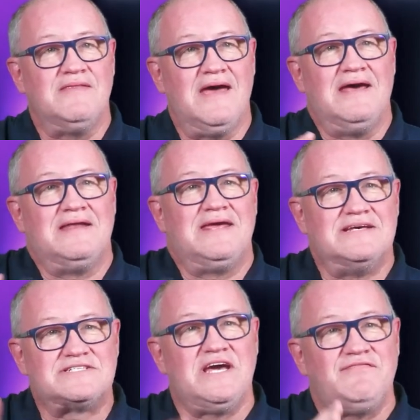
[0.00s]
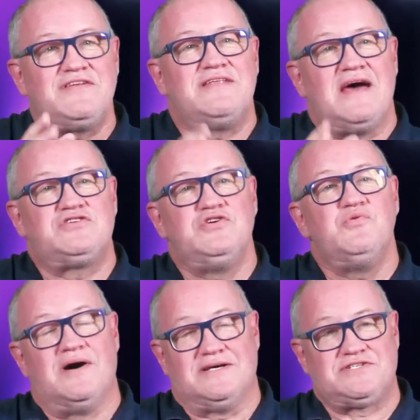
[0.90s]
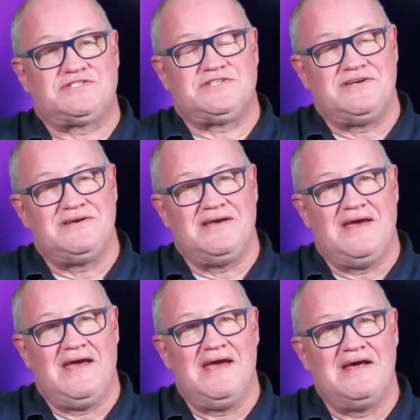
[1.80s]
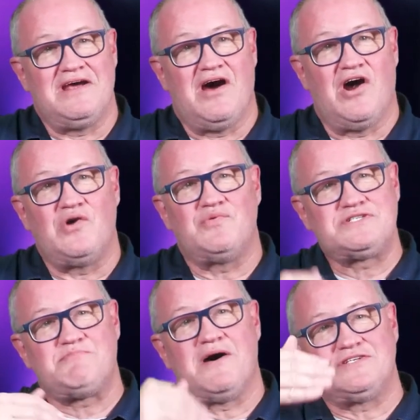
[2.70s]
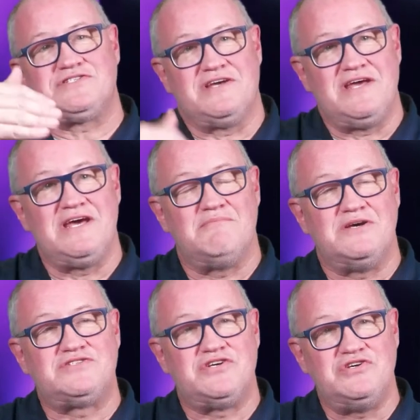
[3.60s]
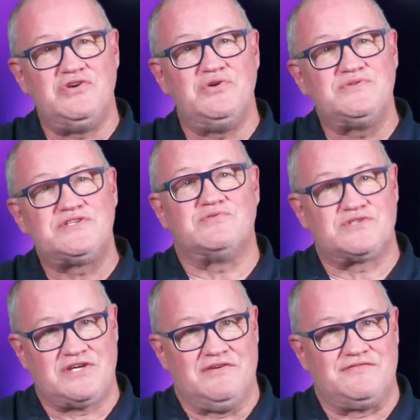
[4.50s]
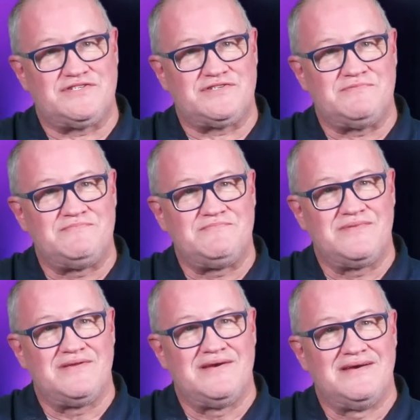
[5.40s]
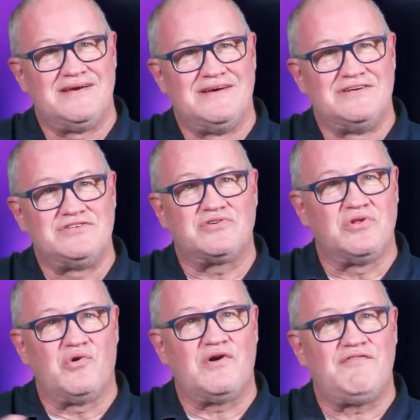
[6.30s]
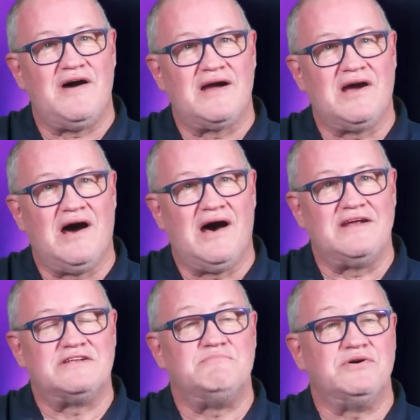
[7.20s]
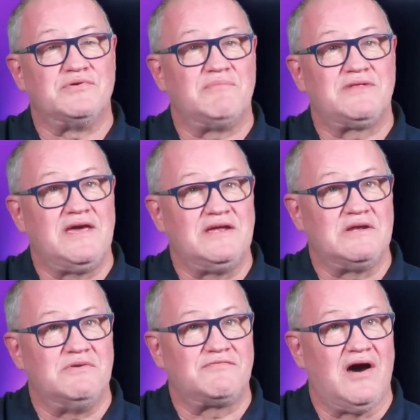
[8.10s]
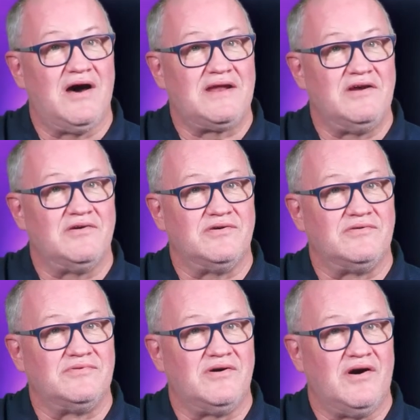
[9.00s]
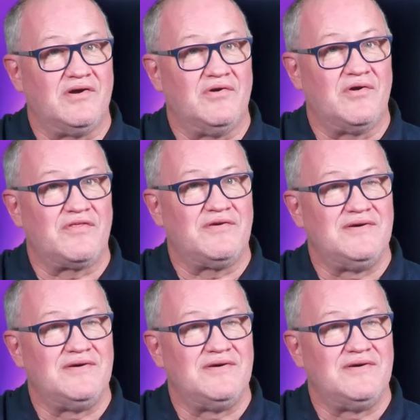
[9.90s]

And He has gifted that to us. And our response to Him is to use those gifts to glorify God and to build up the kingdom of God here on earth.